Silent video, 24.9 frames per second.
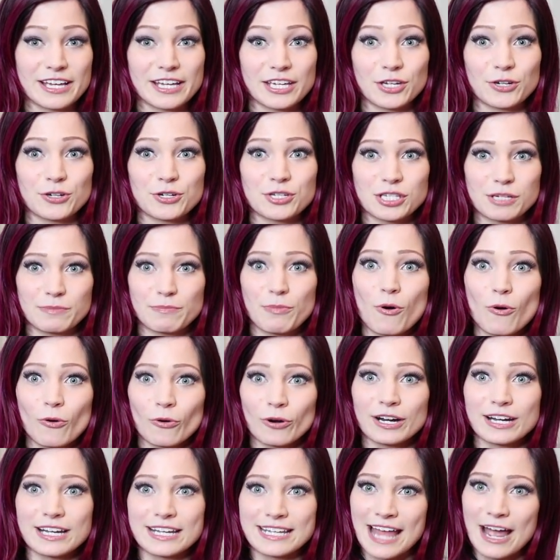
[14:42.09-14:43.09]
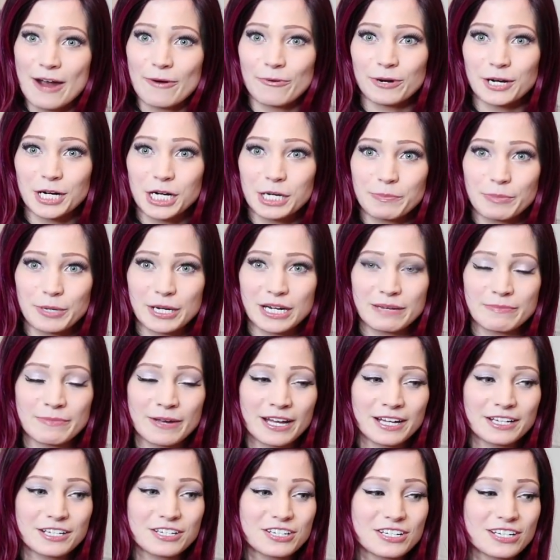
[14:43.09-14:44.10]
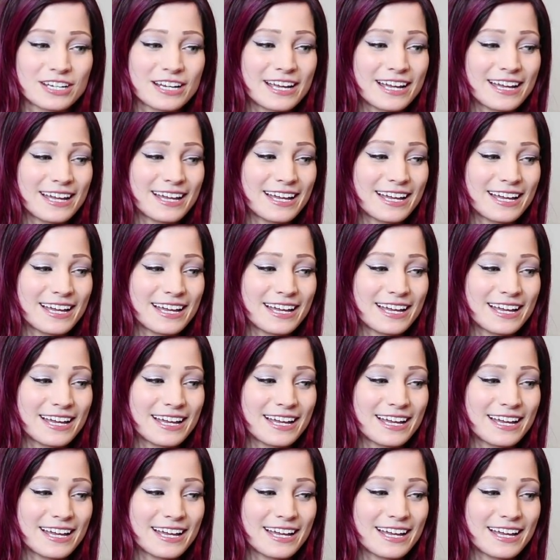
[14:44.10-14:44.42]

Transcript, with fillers: like your support network pretty much